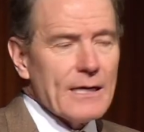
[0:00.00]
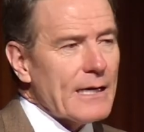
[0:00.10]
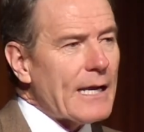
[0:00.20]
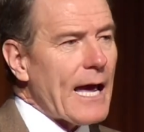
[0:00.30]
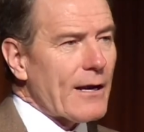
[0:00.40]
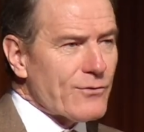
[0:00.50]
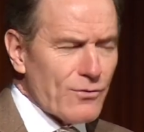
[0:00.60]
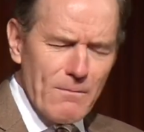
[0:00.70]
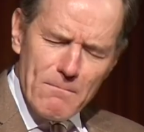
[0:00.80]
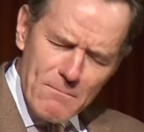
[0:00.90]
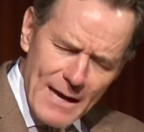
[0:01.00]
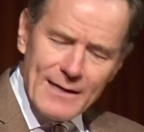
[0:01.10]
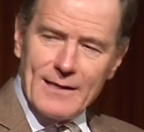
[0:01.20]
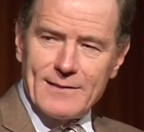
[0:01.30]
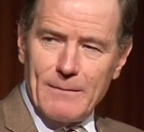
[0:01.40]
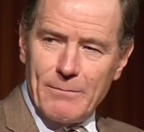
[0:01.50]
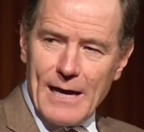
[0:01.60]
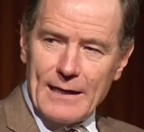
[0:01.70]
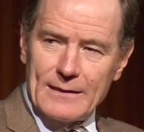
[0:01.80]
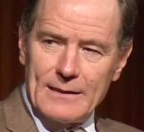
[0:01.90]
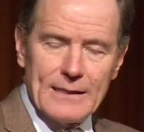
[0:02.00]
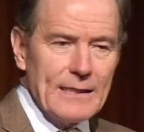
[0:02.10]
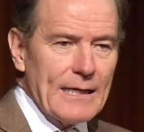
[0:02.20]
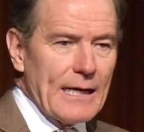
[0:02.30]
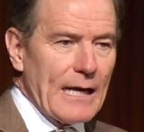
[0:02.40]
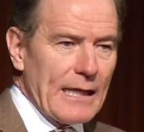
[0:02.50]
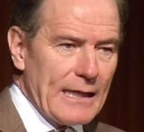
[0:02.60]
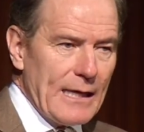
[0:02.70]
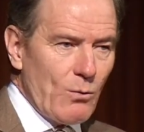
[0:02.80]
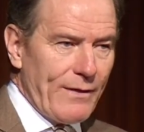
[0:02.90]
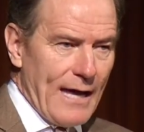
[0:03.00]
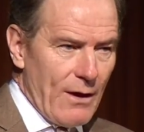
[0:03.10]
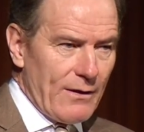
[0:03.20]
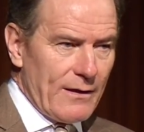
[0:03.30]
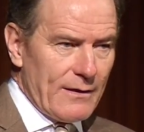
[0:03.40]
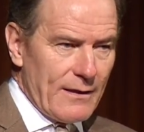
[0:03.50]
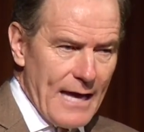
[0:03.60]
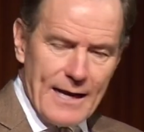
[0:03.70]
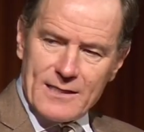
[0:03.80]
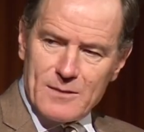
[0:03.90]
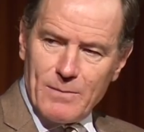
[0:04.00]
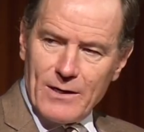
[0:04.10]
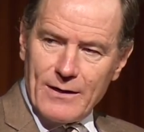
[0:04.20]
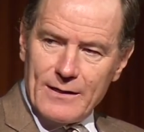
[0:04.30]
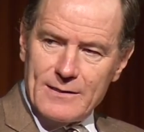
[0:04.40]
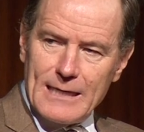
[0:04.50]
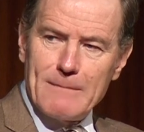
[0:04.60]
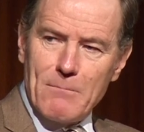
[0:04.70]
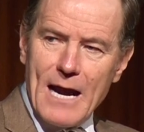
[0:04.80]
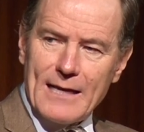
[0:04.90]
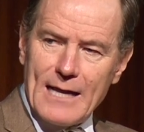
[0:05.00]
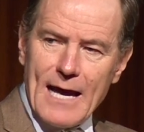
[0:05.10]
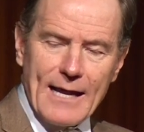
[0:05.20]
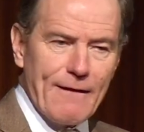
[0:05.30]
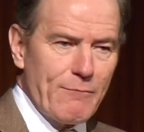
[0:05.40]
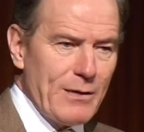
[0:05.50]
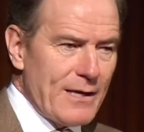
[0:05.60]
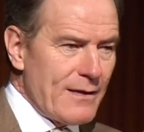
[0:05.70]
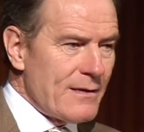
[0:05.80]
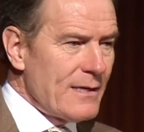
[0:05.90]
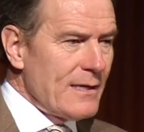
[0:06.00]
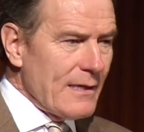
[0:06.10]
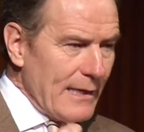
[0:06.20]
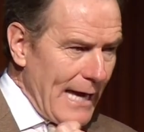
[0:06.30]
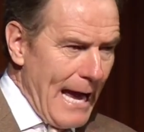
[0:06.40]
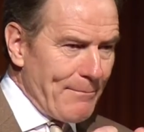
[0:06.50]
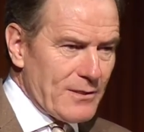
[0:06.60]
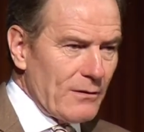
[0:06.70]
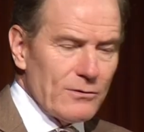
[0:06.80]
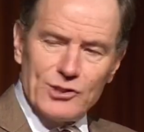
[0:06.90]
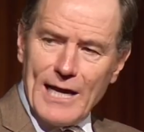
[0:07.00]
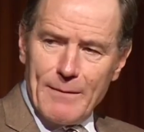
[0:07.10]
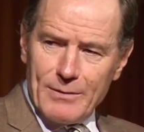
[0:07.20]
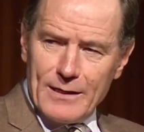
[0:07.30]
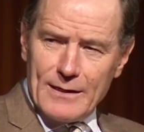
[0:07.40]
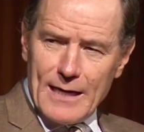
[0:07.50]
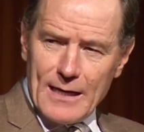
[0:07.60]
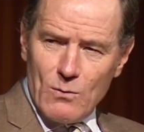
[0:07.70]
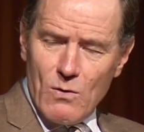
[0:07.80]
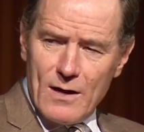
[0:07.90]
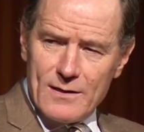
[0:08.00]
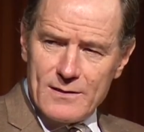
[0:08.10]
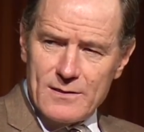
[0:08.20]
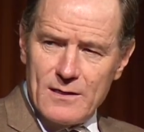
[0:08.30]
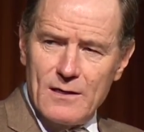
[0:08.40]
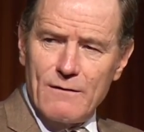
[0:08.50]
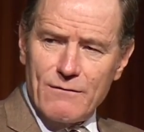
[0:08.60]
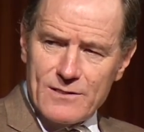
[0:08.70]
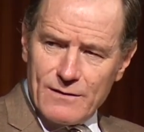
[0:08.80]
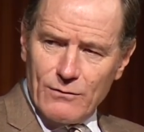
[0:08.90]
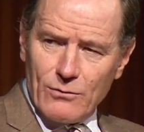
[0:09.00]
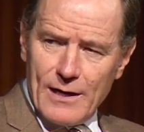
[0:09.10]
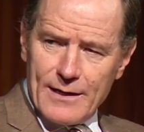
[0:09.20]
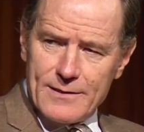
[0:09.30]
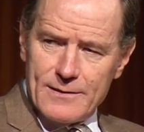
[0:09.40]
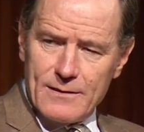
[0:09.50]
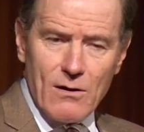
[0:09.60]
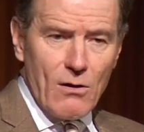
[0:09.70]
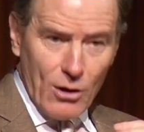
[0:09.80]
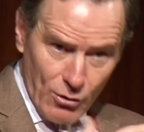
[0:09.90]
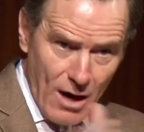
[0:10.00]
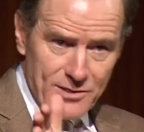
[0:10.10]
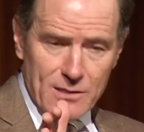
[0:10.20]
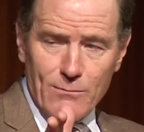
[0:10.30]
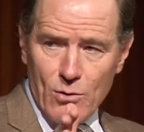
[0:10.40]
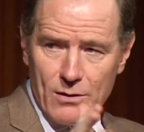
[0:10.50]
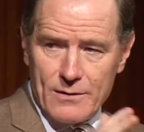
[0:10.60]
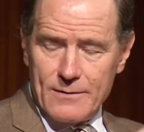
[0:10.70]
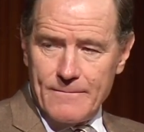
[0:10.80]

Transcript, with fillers: it had a tremendous impact. And I think without that experience, he might not have been the absolute champion that he was for civil rights across the board.